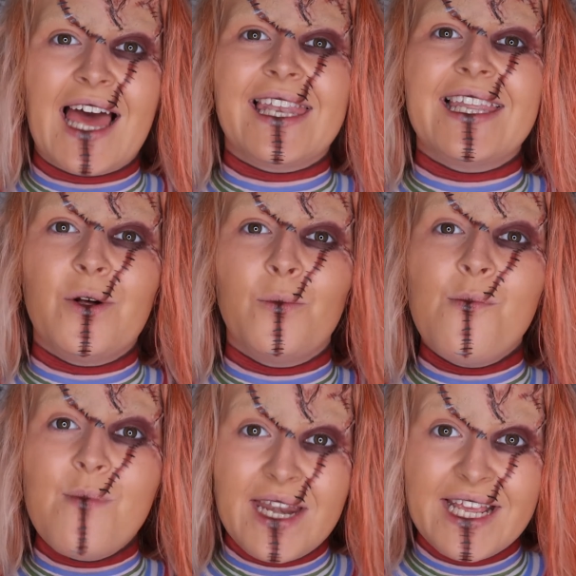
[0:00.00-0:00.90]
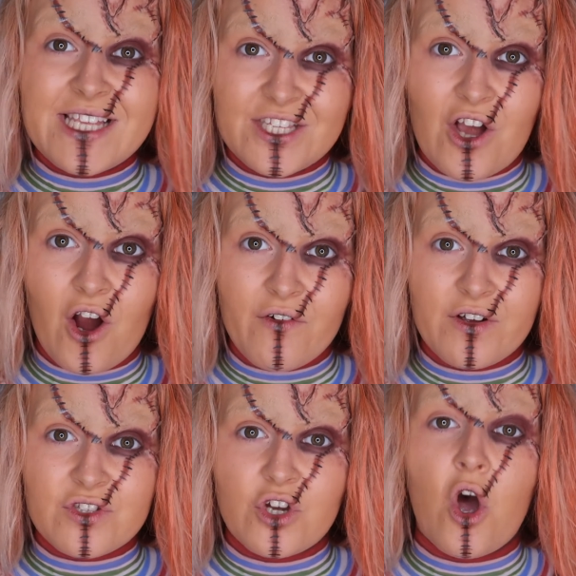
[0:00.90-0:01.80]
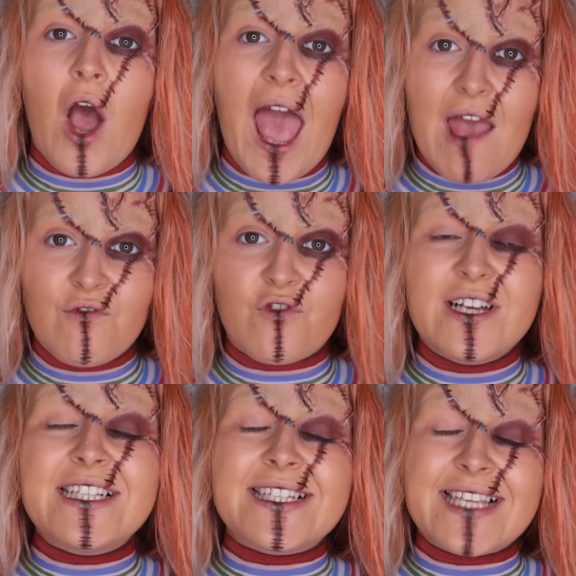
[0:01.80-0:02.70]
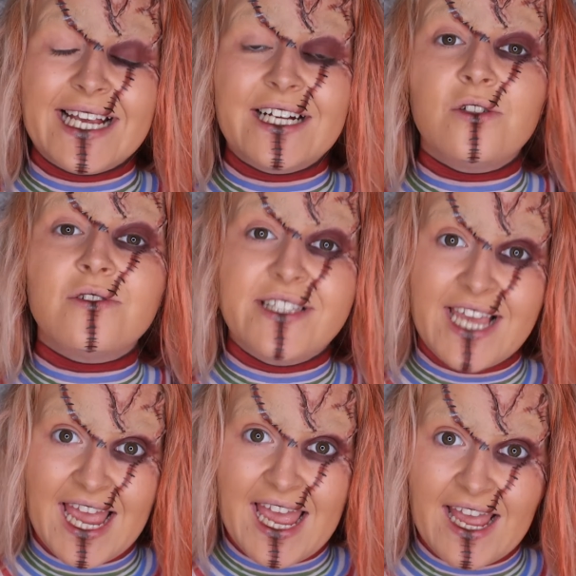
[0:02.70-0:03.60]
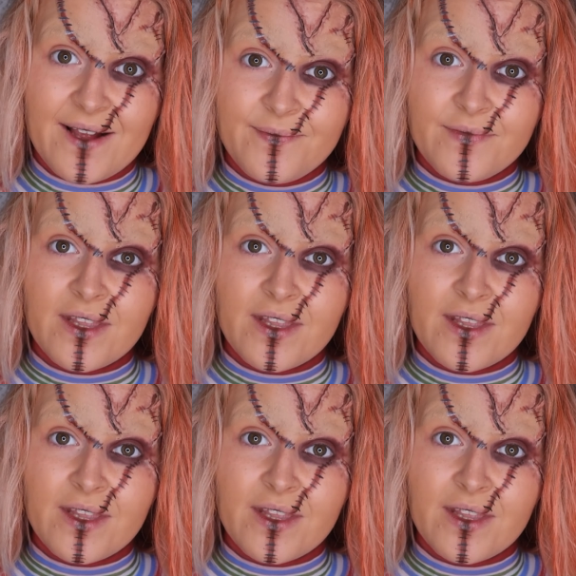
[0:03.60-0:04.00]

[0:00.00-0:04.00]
and little mini tutorials go every single day.